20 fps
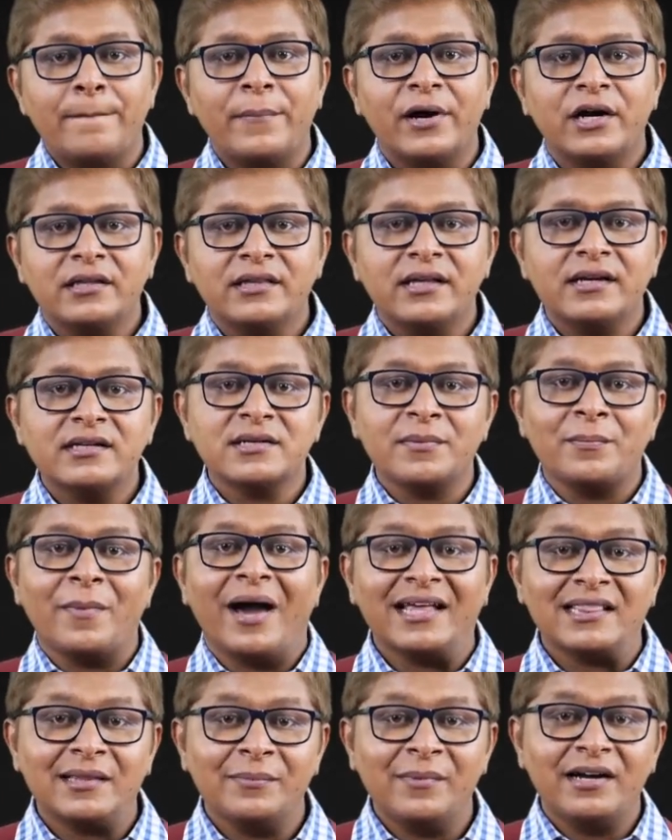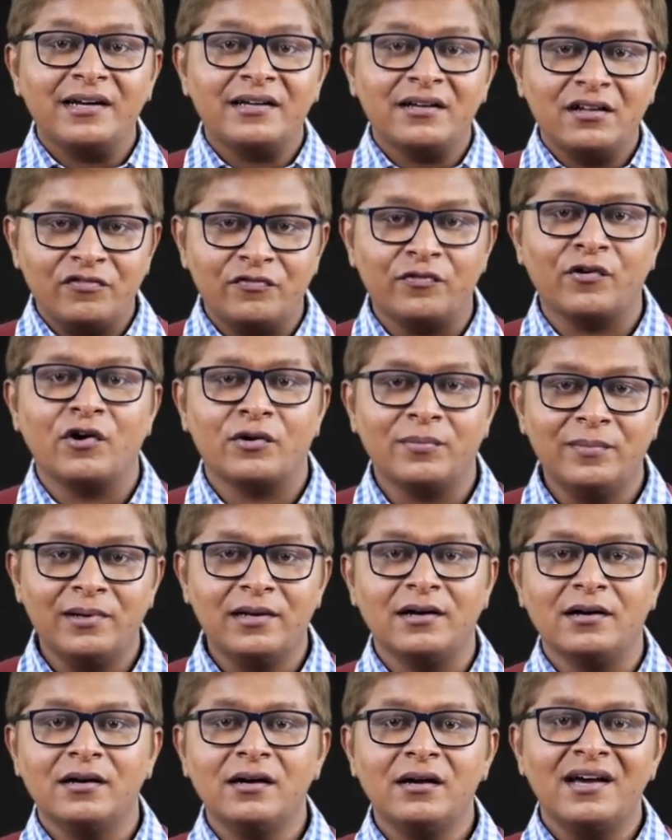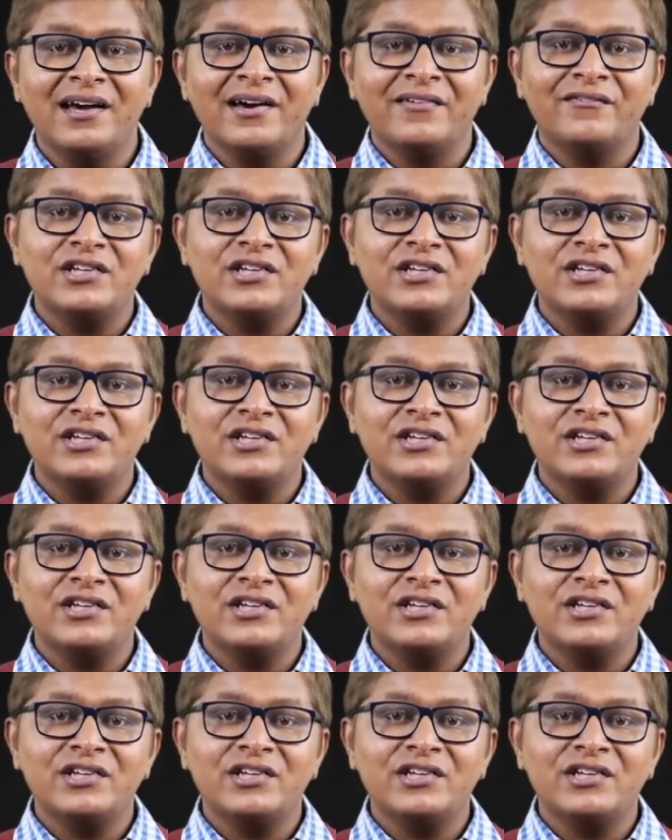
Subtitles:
but there is a mathematical formula